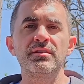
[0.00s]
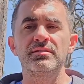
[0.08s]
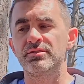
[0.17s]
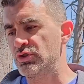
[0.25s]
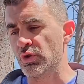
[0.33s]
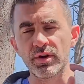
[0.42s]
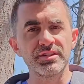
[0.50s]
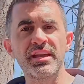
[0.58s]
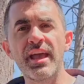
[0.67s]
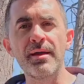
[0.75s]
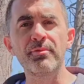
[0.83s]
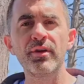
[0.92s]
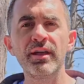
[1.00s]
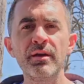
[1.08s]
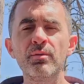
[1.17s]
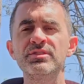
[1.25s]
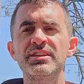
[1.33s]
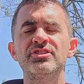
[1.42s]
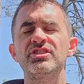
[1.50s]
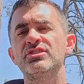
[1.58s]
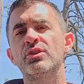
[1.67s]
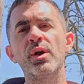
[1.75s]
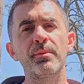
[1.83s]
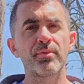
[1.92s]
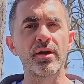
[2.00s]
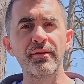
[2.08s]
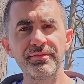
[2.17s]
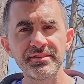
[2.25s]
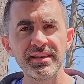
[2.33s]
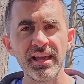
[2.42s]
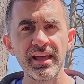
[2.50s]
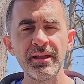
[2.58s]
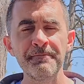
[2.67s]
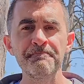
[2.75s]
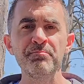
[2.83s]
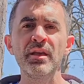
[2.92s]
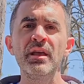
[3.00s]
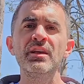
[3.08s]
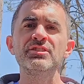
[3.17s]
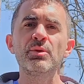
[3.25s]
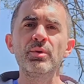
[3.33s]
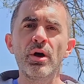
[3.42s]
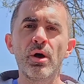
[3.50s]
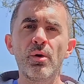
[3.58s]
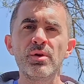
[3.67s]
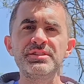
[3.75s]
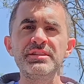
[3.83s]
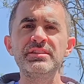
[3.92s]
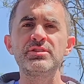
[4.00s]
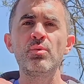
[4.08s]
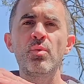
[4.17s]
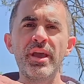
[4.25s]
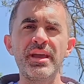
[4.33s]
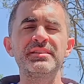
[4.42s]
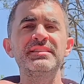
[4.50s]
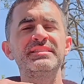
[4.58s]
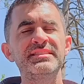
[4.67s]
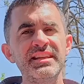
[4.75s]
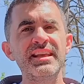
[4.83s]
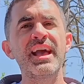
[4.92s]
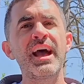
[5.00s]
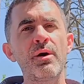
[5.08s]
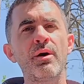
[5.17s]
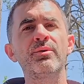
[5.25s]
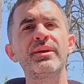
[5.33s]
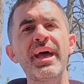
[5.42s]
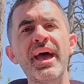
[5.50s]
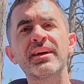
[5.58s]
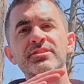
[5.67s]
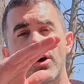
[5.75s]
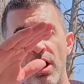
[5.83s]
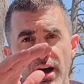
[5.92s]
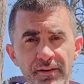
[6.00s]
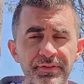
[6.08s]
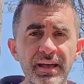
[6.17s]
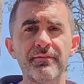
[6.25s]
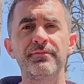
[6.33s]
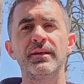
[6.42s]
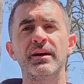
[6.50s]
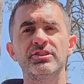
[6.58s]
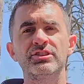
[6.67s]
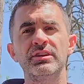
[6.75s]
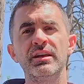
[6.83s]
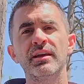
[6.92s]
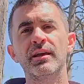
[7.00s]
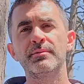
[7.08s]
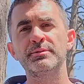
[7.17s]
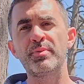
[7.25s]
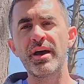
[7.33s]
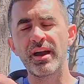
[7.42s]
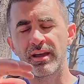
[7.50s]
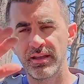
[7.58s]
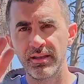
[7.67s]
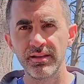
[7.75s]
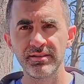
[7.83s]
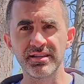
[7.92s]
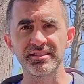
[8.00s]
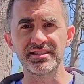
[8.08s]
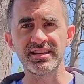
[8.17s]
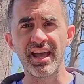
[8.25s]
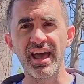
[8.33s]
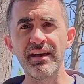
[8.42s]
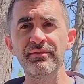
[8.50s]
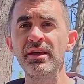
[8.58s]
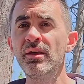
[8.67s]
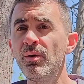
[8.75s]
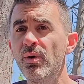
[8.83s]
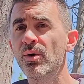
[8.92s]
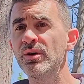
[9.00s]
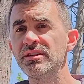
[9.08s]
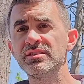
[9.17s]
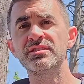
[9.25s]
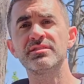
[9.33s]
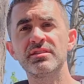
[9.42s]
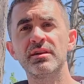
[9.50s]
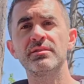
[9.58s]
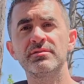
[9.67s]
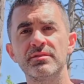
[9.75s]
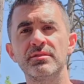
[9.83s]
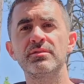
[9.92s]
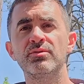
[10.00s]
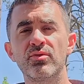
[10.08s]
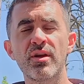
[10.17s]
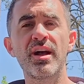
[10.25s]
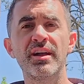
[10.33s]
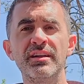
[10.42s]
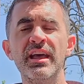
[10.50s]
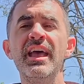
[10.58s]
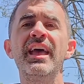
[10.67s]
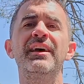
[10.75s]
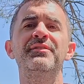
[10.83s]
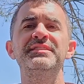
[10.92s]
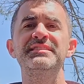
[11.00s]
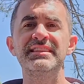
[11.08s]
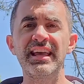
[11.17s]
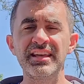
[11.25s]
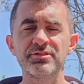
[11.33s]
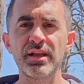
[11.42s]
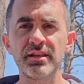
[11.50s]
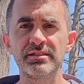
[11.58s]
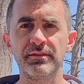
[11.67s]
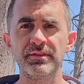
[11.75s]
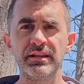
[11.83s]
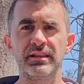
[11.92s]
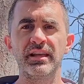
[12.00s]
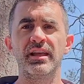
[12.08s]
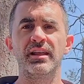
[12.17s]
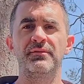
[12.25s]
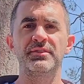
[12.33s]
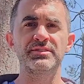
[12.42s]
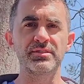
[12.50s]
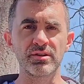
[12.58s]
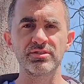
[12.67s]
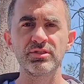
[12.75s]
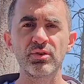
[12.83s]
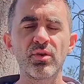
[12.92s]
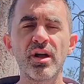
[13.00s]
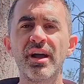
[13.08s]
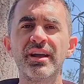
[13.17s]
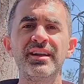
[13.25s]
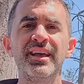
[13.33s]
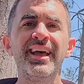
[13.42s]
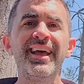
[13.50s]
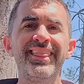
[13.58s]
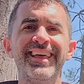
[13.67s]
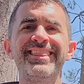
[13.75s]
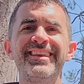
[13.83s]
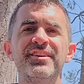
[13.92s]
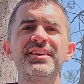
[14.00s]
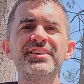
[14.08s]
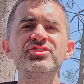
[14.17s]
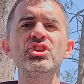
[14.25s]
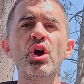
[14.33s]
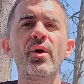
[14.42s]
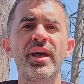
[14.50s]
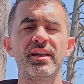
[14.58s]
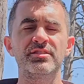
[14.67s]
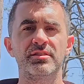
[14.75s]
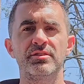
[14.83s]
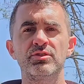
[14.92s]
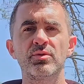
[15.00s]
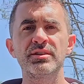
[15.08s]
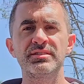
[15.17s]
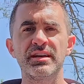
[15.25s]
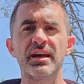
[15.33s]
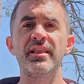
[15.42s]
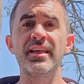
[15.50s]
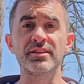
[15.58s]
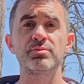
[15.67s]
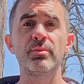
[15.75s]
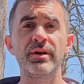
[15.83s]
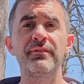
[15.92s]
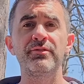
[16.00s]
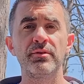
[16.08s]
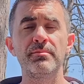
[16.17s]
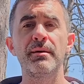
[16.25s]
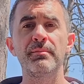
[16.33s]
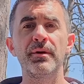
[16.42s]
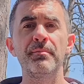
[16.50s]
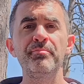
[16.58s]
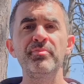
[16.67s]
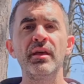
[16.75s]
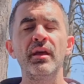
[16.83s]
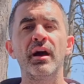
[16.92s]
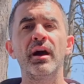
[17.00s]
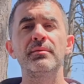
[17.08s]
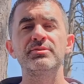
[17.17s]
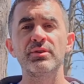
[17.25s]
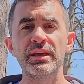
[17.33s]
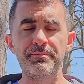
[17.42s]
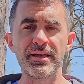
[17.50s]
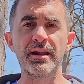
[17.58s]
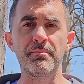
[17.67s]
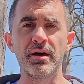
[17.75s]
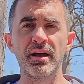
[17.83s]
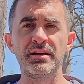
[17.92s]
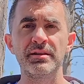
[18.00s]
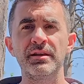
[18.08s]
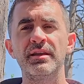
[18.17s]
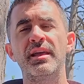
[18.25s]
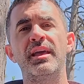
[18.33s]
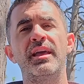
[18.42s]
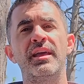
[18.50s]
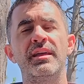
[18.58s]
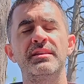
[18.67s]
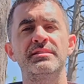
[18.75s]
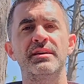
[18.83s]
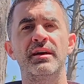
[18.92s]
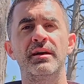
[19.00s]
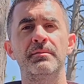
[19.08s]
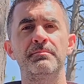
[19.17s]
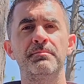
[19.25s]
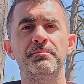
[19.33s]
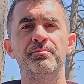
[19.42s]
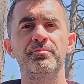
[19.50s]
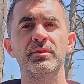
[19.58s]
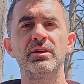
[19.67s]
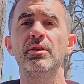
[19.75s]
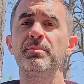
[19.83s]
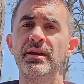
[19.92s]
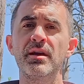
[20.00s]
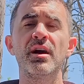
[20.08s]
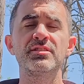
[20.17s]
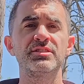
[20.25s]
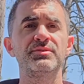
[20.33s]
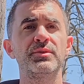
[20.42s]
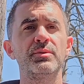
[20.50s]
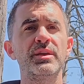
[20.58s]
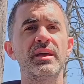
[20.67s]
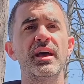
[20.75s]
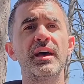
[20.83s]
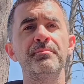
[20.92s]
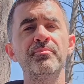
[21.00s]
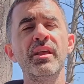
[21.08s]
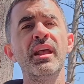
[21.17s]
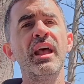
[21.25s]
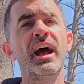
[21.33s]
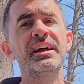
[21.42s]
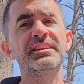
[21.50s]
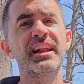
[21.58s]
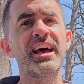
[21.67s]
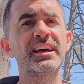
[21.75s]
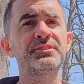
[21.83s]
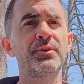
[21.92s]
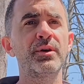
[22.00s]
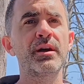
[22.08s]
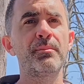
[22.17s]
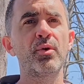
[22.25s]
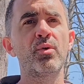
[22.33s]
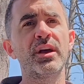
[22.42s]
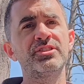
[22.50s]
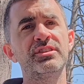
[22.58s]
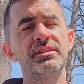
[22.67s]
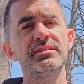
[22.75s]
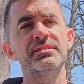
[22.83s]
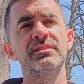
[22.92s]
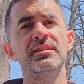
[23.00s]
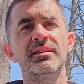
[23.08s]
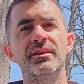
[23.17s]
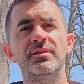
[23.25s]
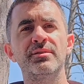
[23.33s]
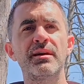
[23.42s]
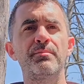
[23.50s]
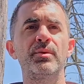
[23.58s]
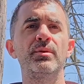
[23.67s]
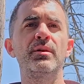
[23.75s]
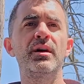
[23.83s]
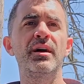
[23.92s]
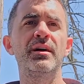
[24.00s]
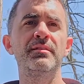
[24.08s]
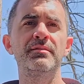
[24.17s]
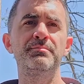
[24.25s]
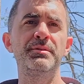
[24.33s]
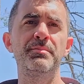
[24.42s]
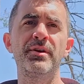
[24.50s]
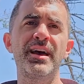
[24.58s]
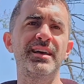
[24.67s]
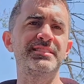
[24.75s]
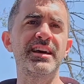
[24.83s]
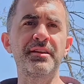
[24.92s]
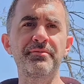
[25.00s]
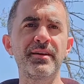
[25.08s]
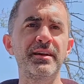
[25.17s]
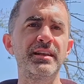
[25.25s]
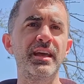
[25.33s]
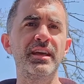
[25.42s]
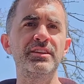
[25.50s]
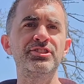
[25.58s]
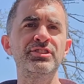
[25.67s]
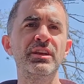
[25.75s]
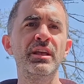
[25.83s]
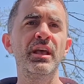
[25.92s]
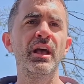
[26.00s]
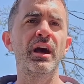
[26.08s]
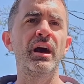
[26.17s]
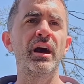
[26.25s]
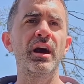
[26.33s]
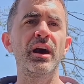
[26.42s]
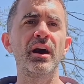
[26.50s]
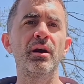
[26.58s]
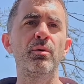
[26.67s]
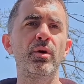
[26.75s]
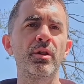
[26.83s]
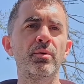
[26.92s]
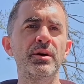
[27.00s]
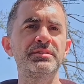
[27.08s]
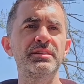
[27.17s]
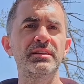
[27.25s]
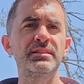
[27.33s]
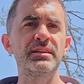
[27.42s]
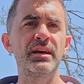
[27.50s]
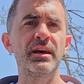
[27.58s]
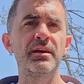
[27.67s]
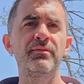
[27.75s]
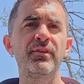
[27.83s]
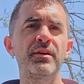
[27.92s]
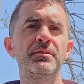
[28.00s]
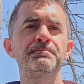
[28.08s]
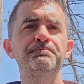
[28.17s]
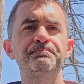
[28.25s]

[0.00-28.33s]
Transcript: shorts hammering it was that just quick profit taking so we always need to wait to see how it reacts off that flush comes back does it stay heavy or does it start to grind? If it stays relatively thin, if it starts to grind, then there is no edge on the short side. And that's what we have to remember. Um, so keep that in mind and, um, you know, be cautious for the week ahead. I did ask for a couple questions. You know, a couple uh, people asked how to find edge. Uh, one of the ones that uh, I figured